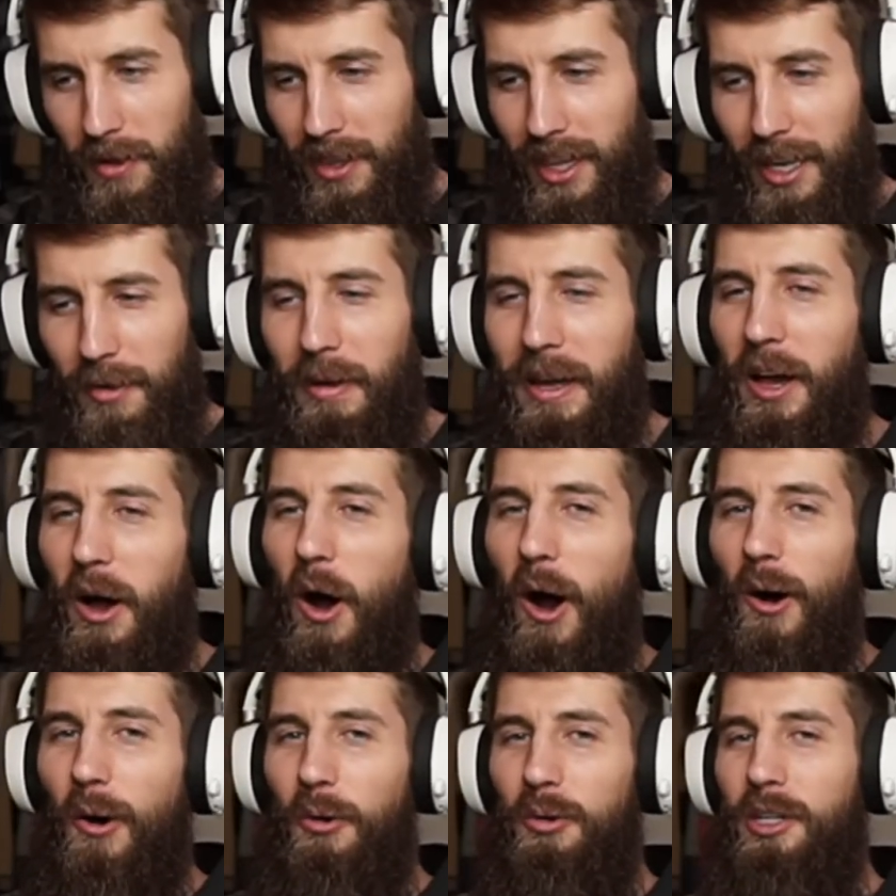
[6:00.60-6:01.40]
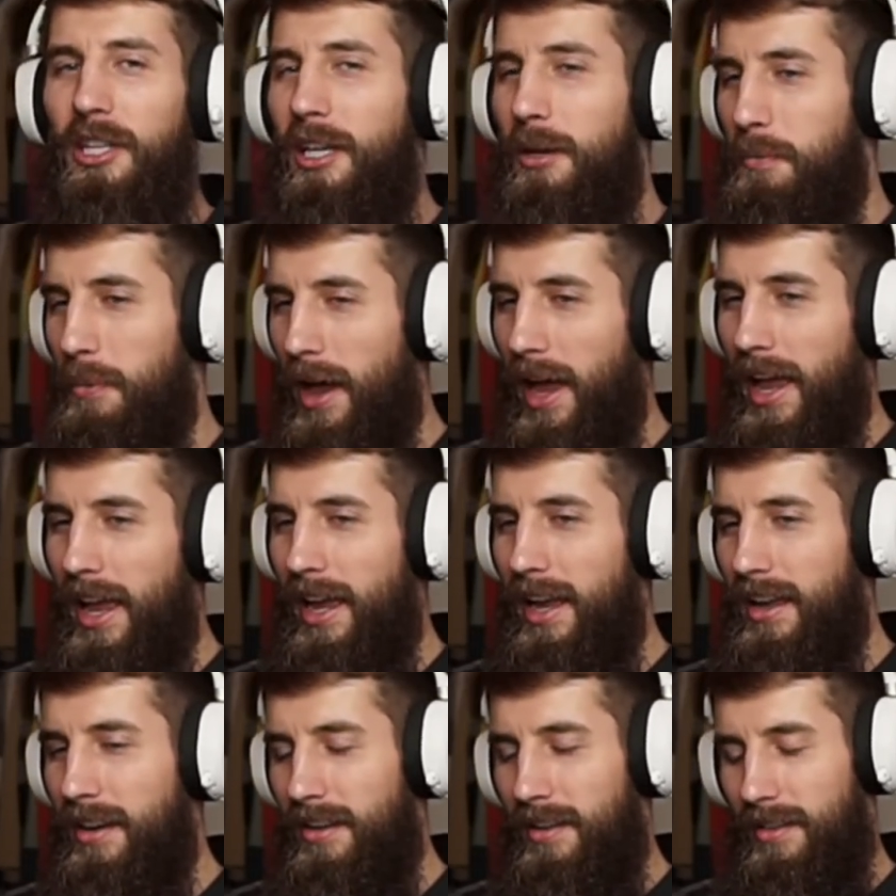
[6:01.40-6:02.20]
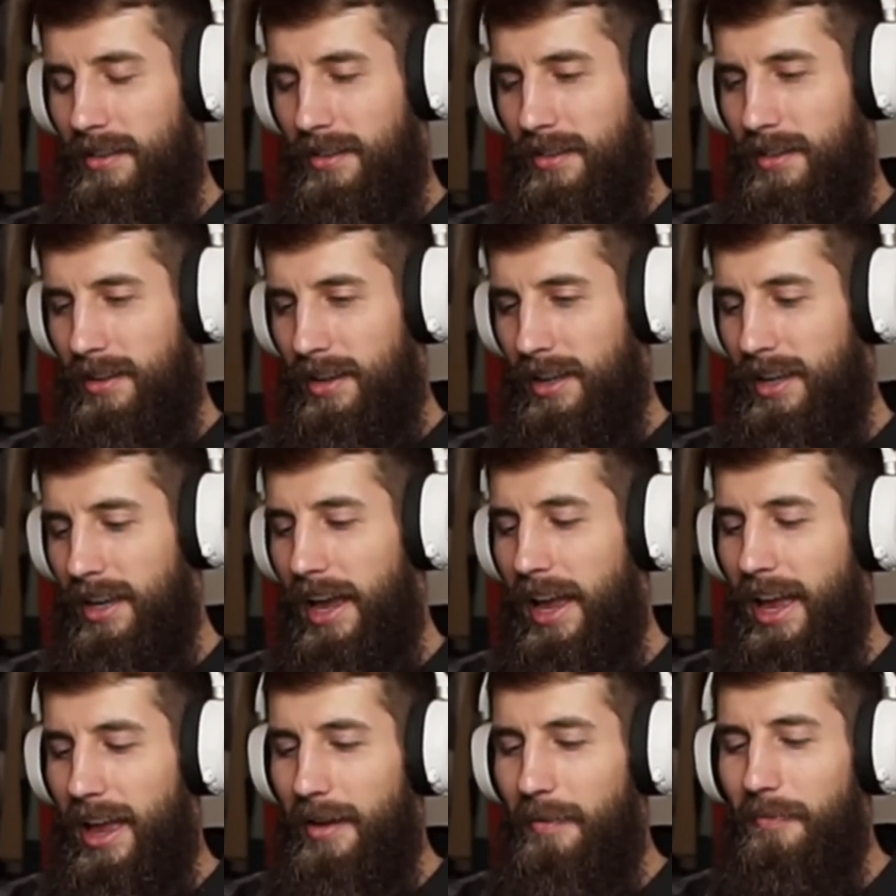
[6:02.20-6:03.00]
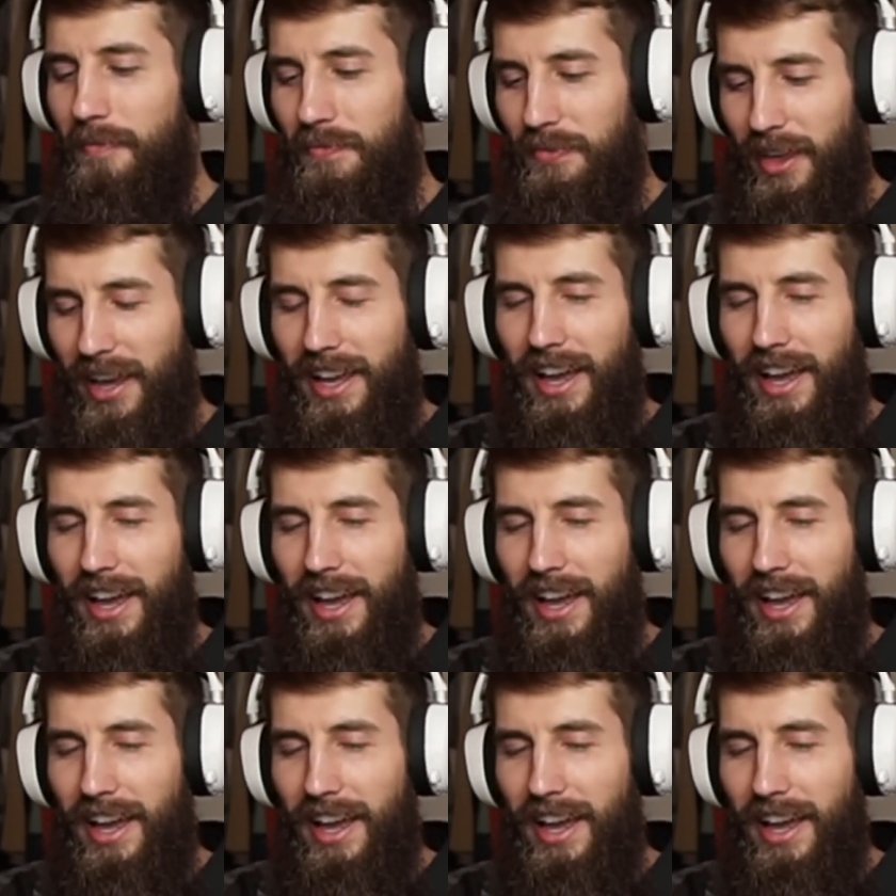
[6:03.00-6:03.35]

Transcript: have been like my only paid game.